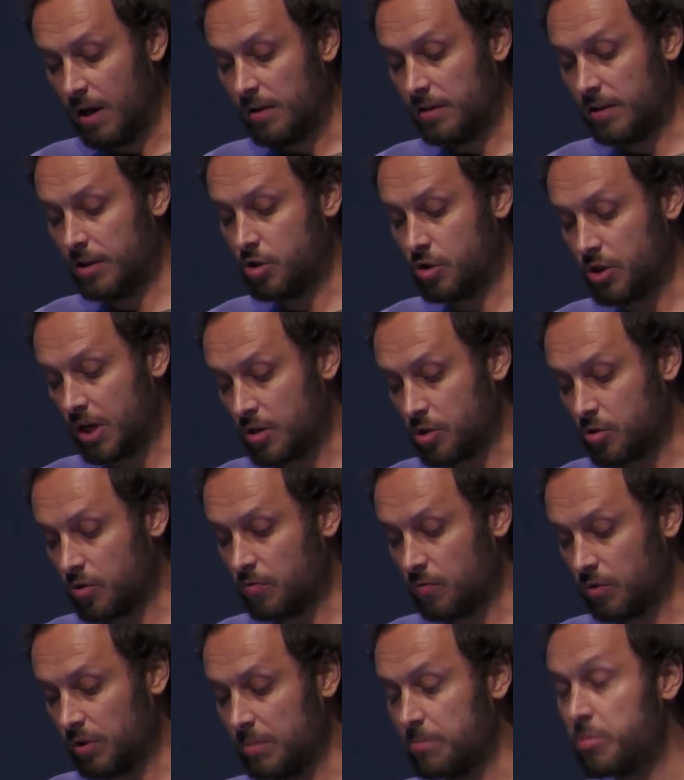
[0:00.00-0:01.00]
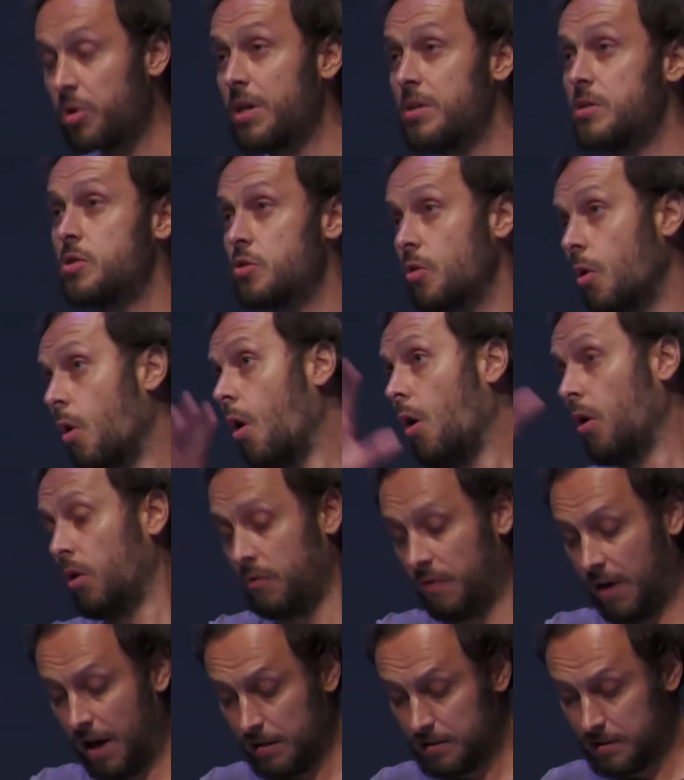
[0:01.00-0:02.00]
This gesture would embrace all
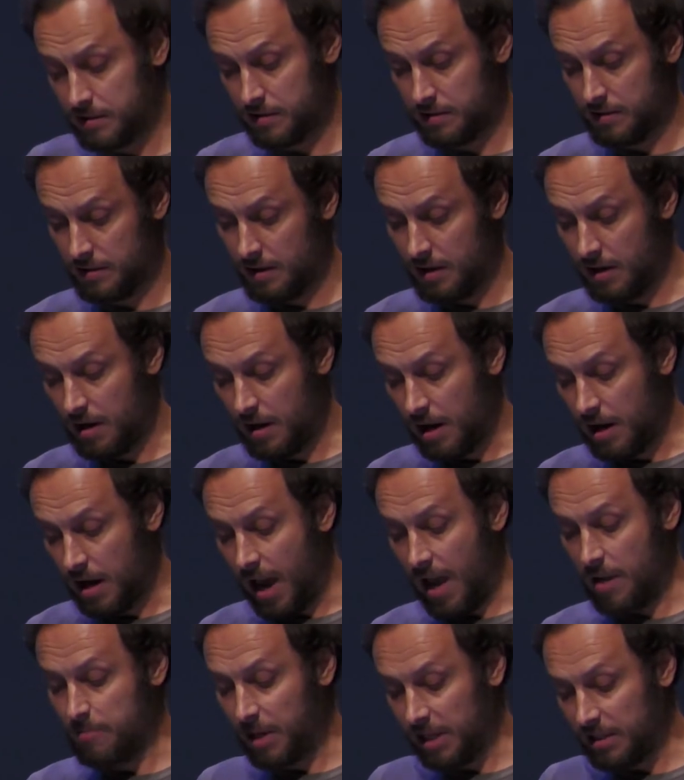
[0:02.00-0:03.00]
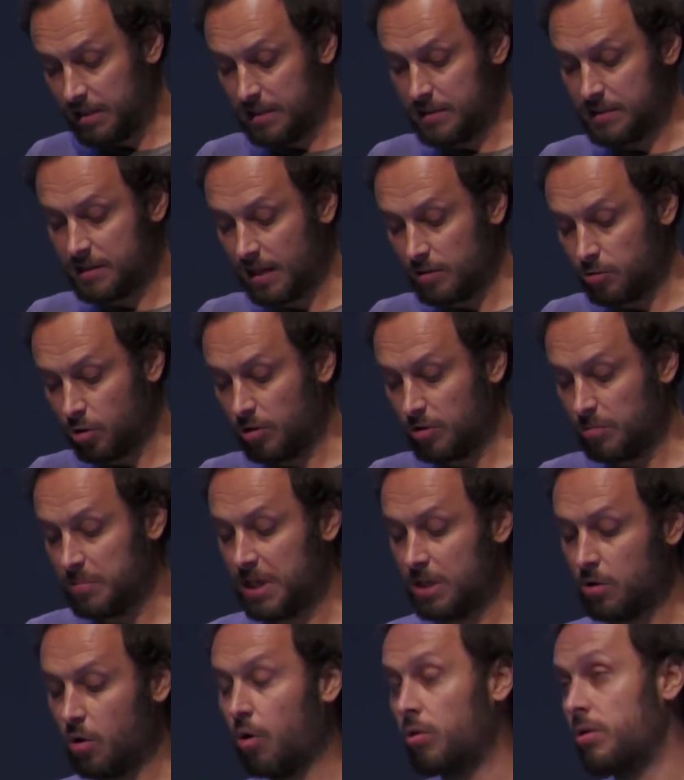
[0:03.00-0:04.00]
of us, and by this I don't
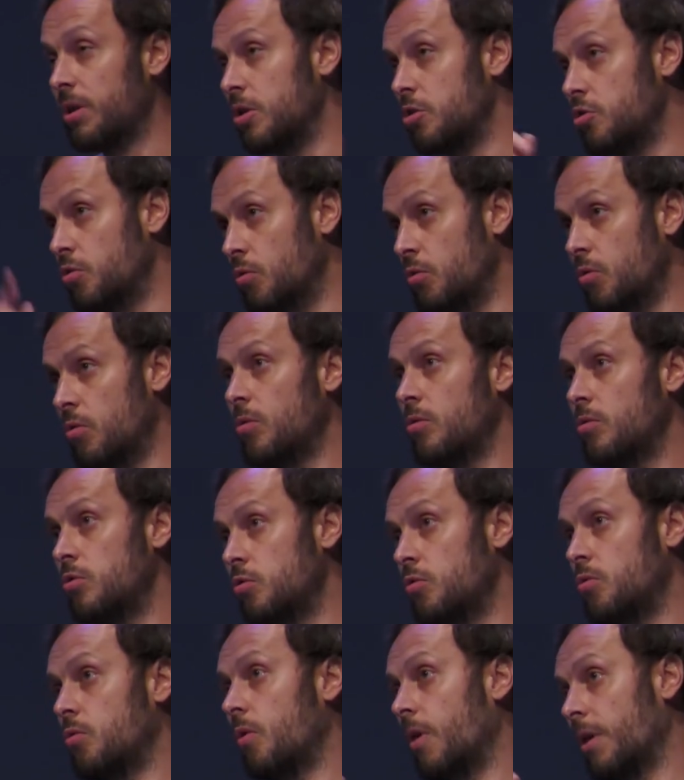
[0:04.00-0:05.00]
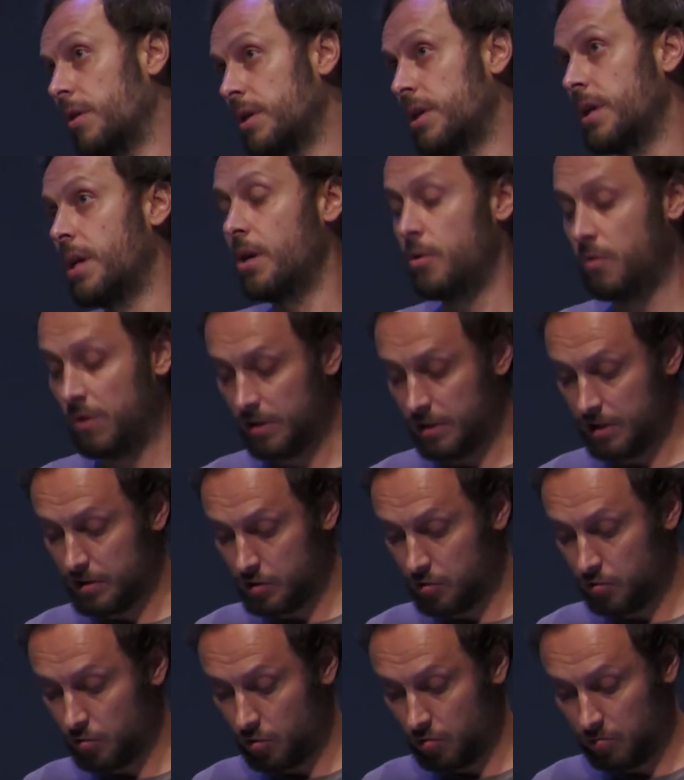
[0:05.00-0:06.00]
mean only you, you who are here in
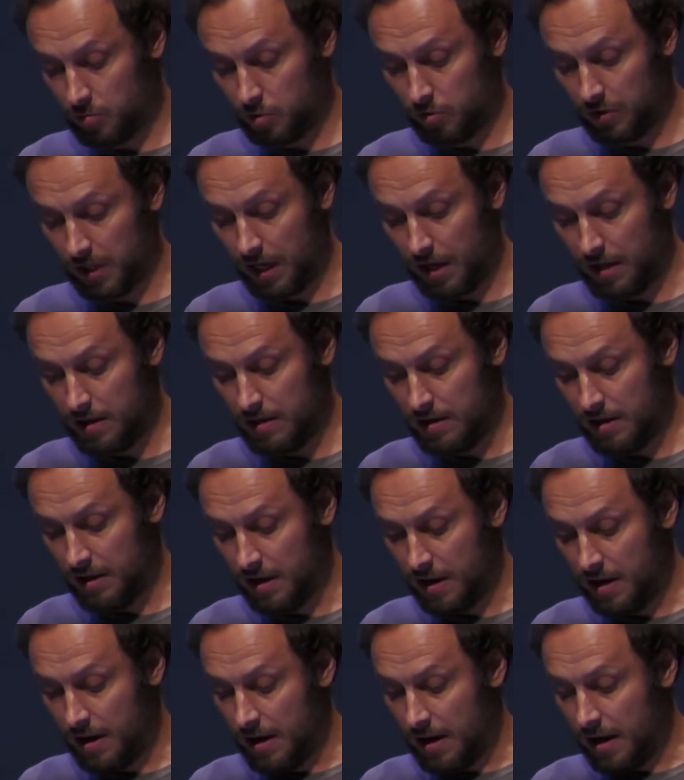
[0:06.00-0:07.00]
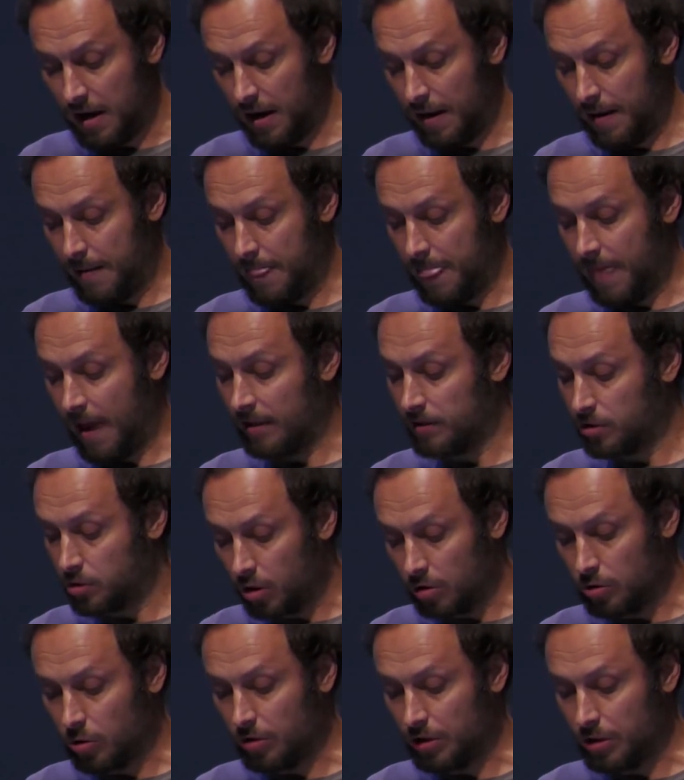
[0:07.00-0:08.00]
this room today, Uh, and
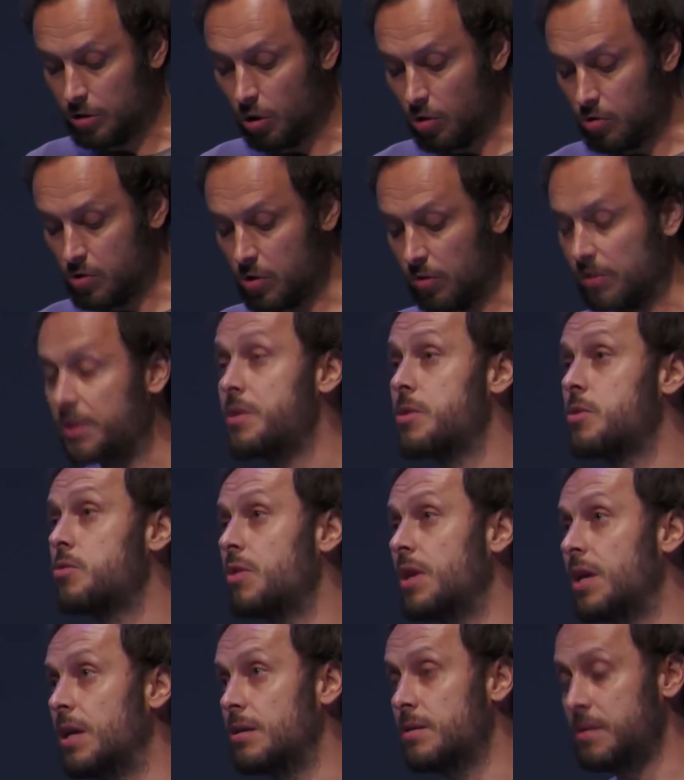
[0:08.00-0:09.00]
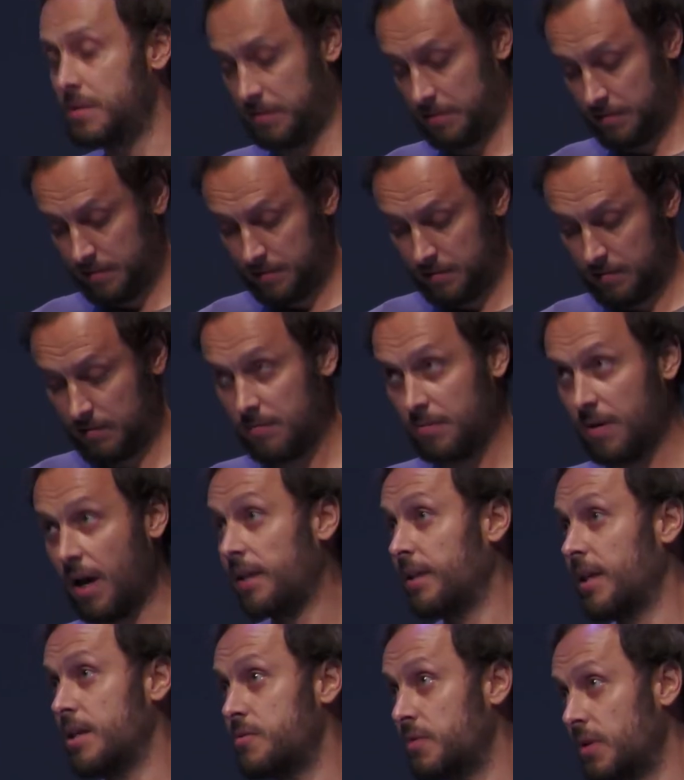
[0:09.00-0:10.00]
not only those on the streets,
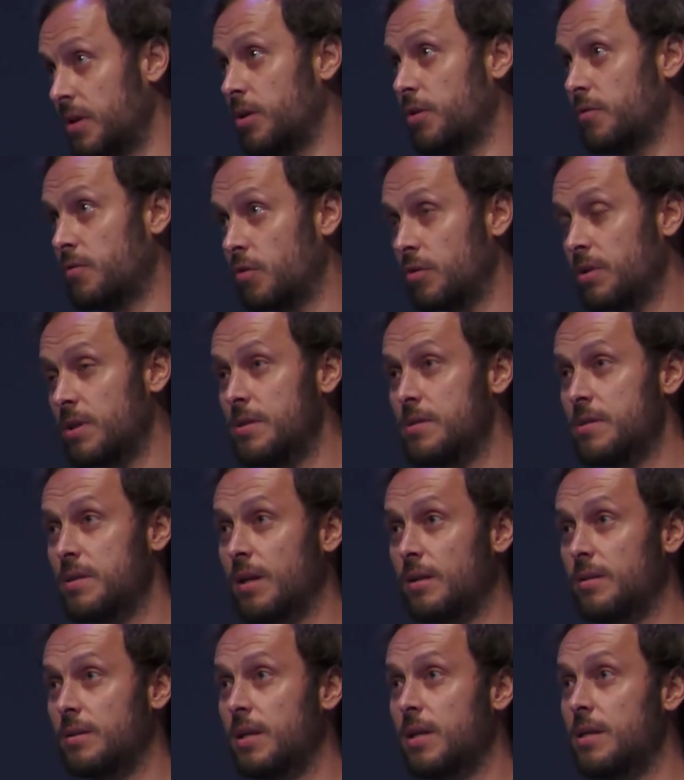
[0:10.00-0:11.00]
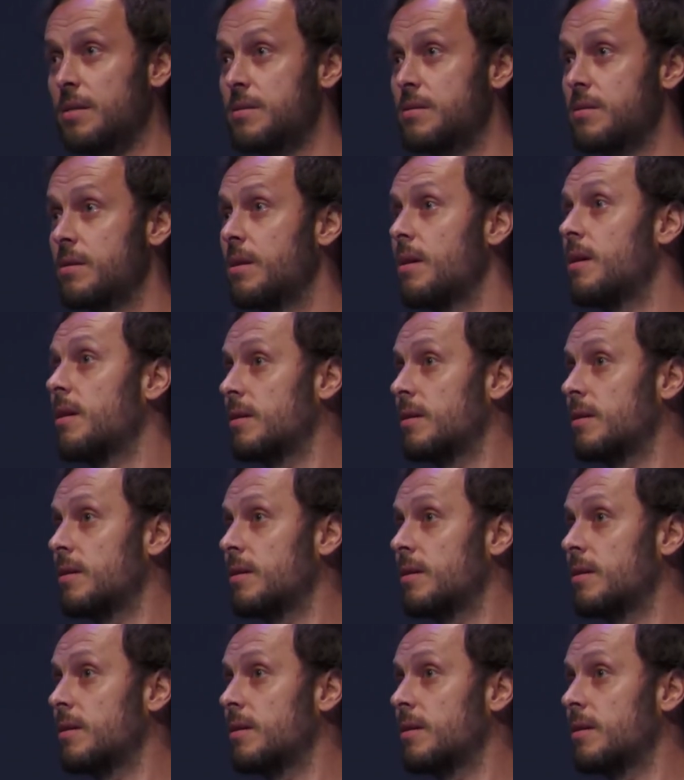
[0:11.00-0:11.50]
and as we heard from Christian Dries,